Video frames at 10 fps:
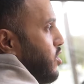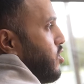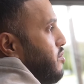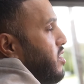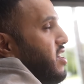on
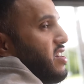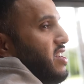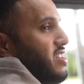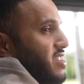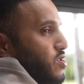Crumbl
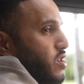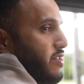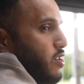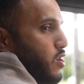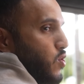cookies? It's only
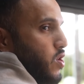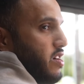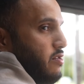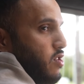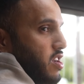for a
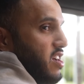quarter of one